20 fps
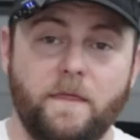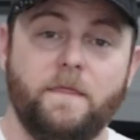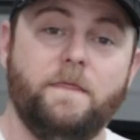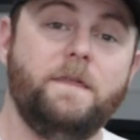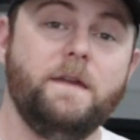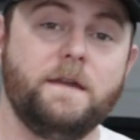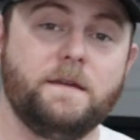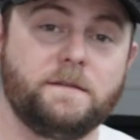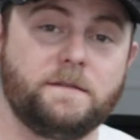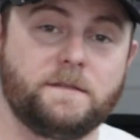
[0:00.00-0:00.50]

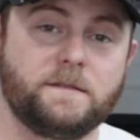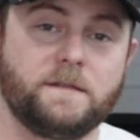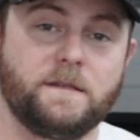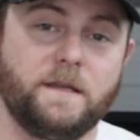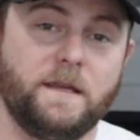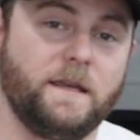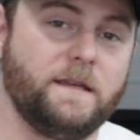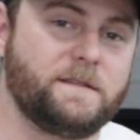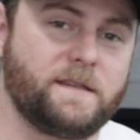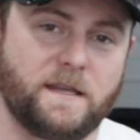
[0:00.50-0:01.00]

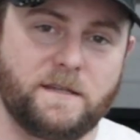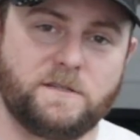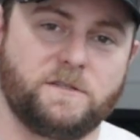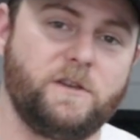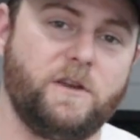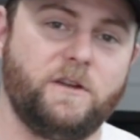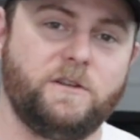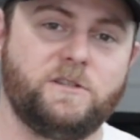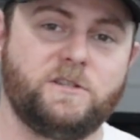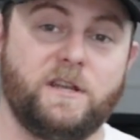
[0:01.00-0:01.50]
This is a
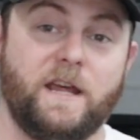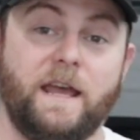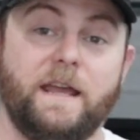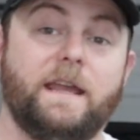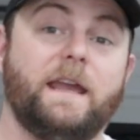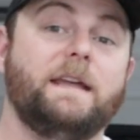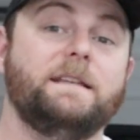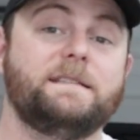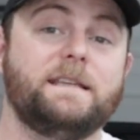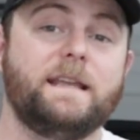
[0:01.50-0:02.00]
surge
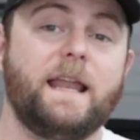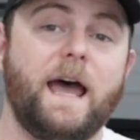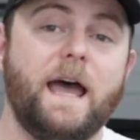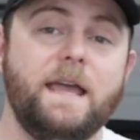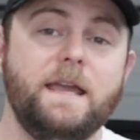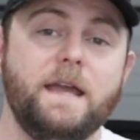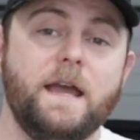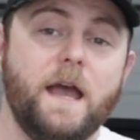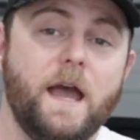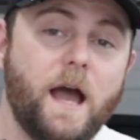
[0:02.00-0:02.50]
tank, and
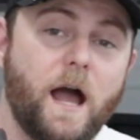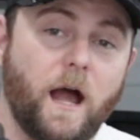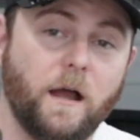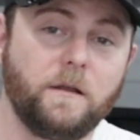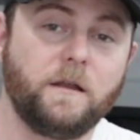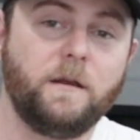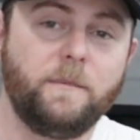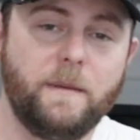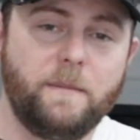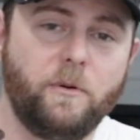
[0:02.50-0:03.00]
today I'm
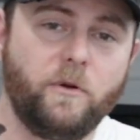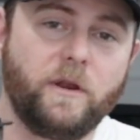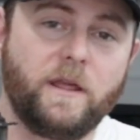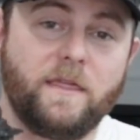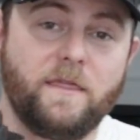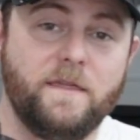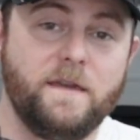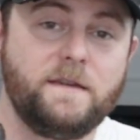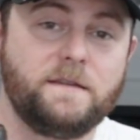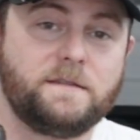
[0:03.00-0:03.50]
going to be
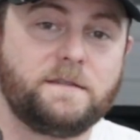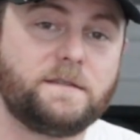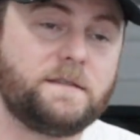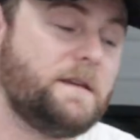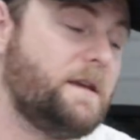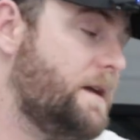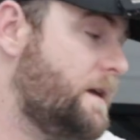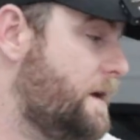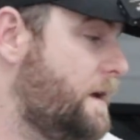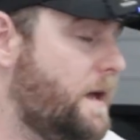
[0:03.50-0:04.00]
putting
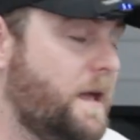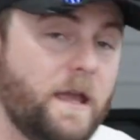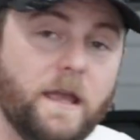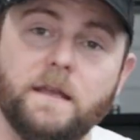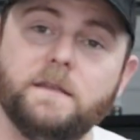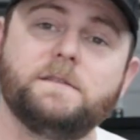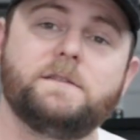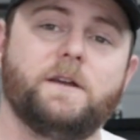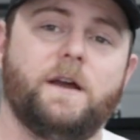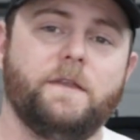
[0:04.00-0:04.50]
this
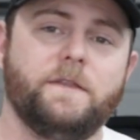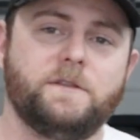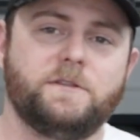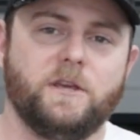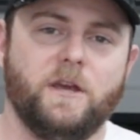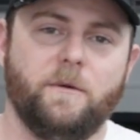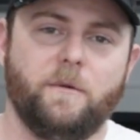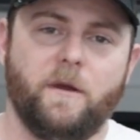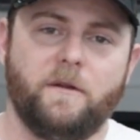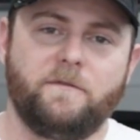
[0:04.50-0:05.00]
inside the
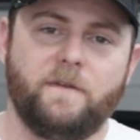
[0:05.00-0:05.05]
Turbo